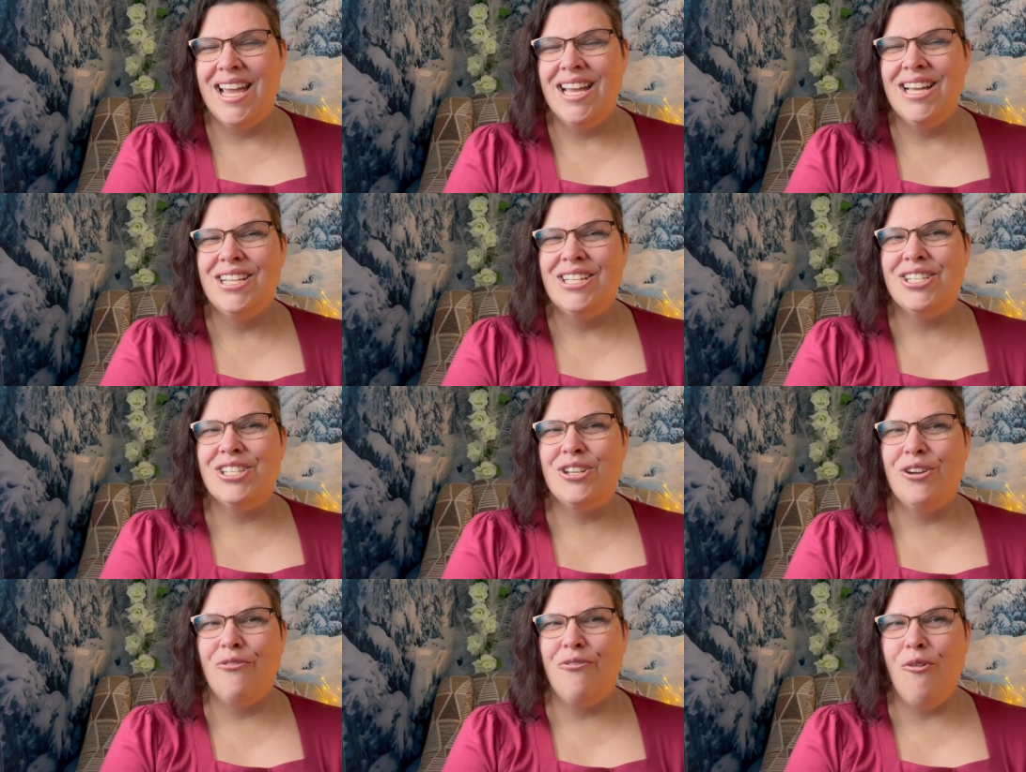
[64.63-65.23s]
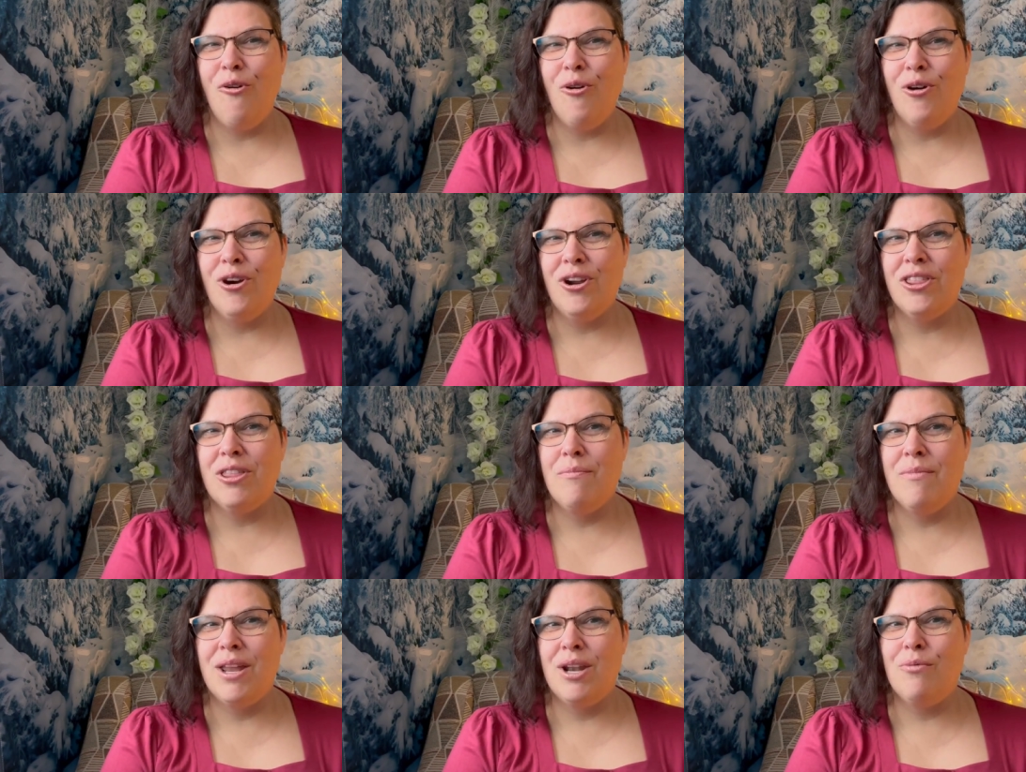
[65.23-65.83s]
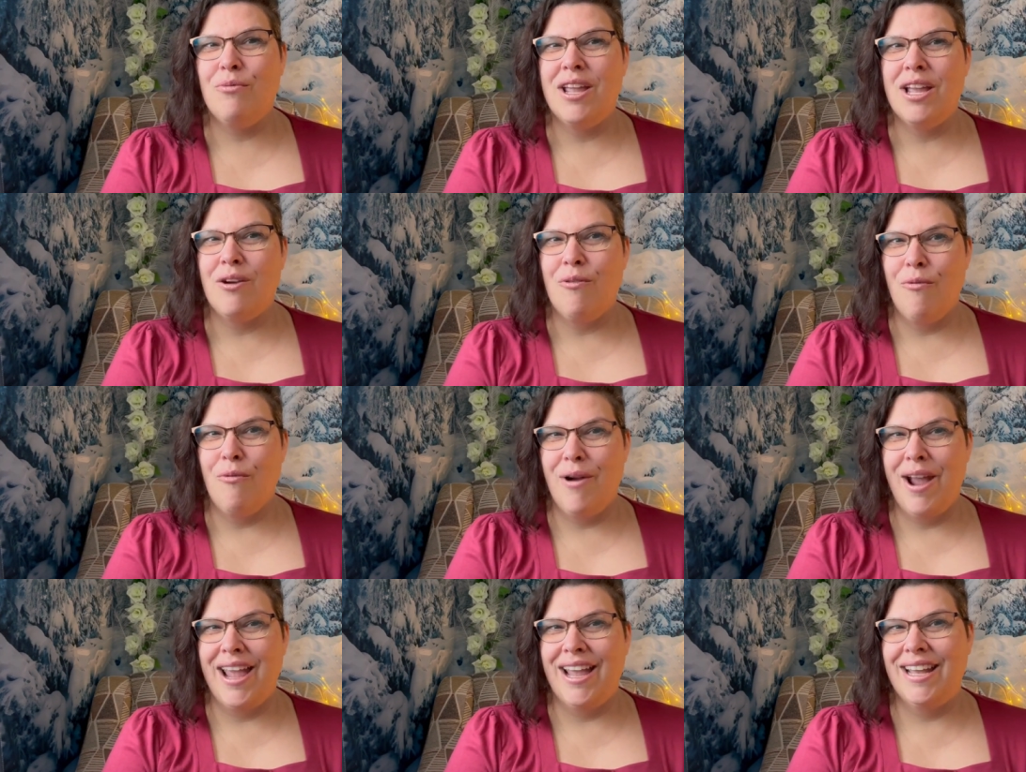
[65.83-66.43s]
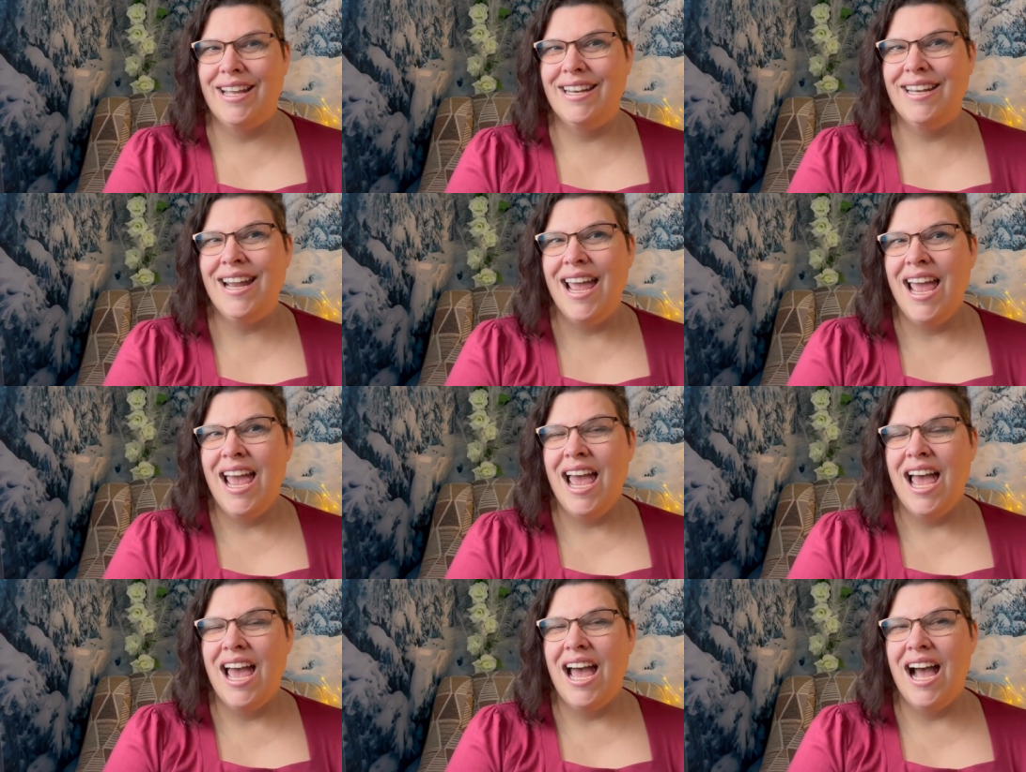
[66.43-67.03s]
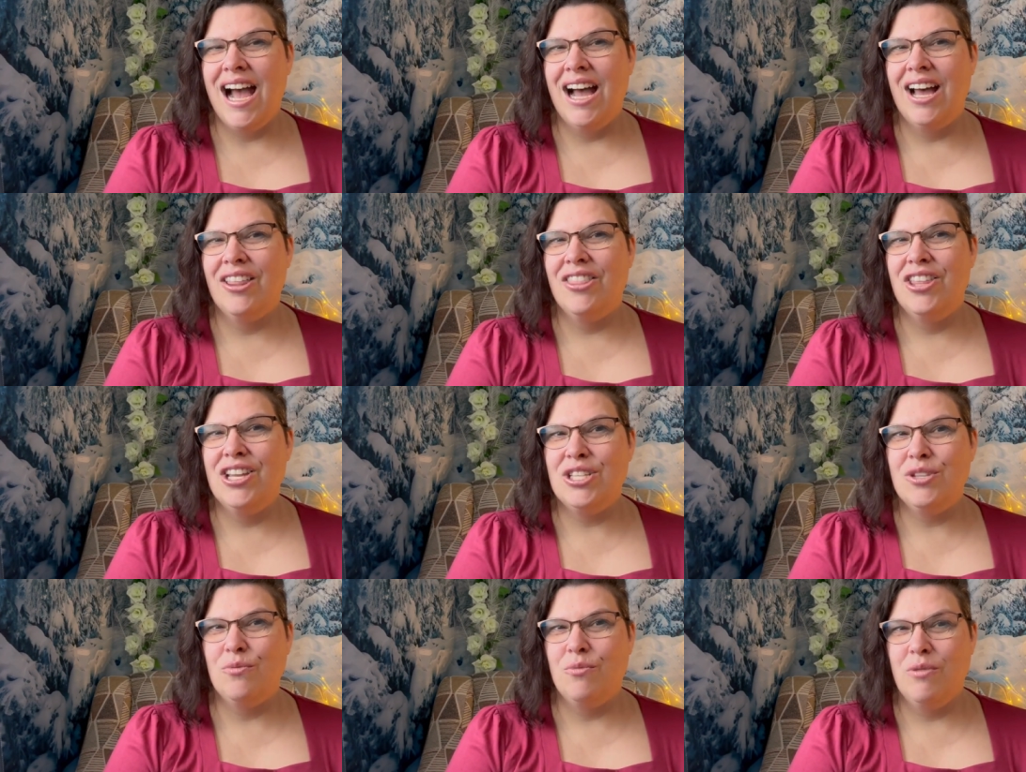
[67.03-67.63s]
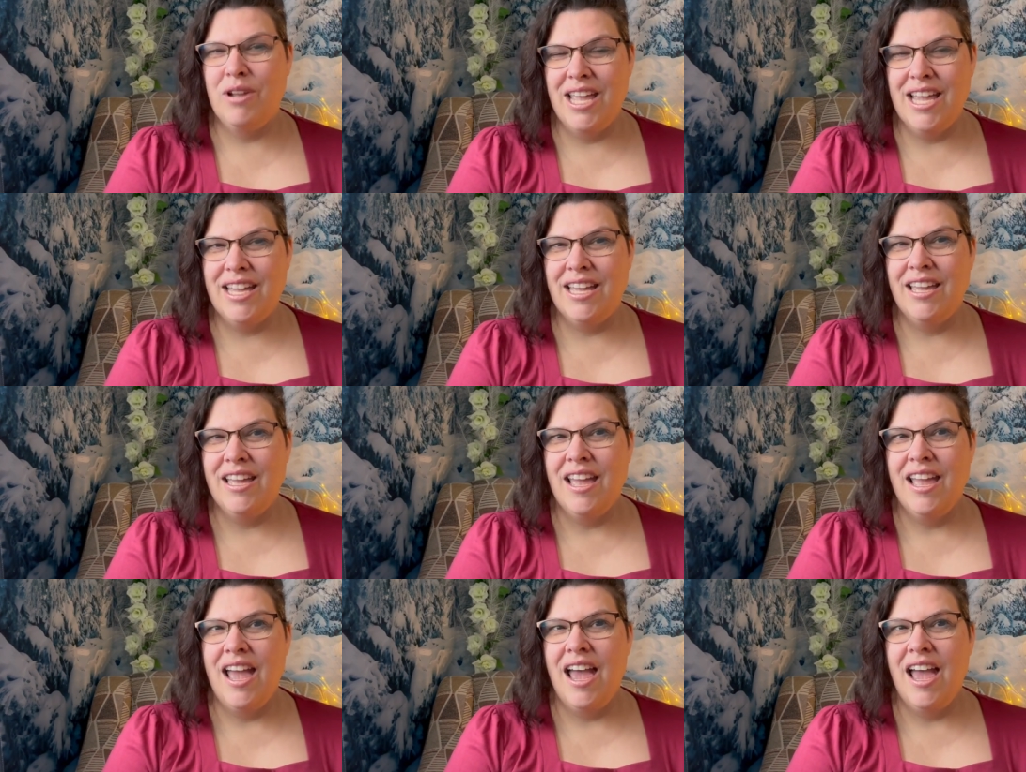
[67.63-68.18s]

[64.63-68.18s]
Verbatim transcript: So for the midweek weigh-in, uh, this week,